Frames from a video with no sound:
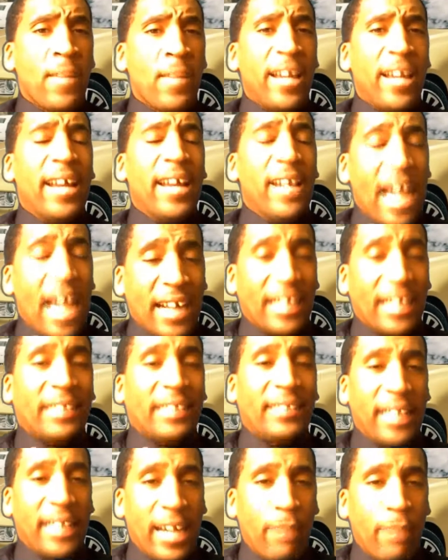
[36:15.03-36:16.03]
And like I
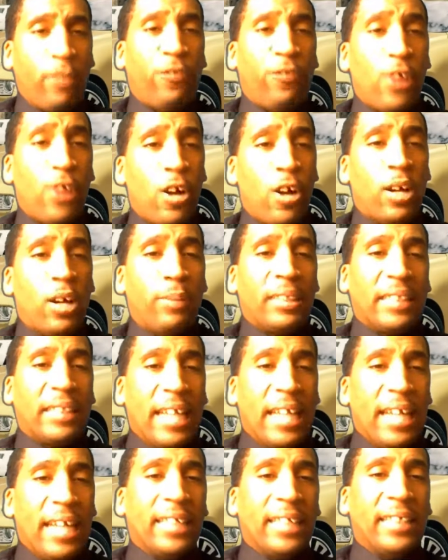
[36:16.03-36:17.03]
said before, and I'm going to
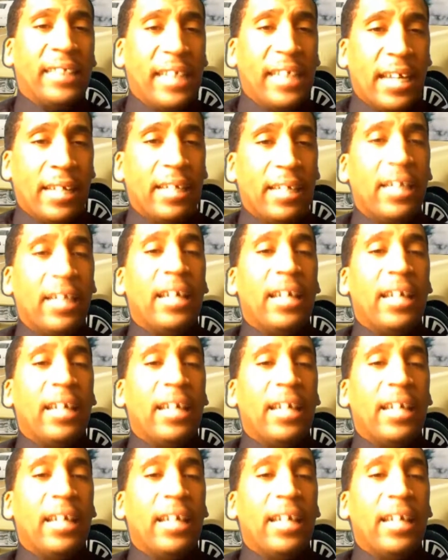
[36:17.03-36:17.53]
say it again,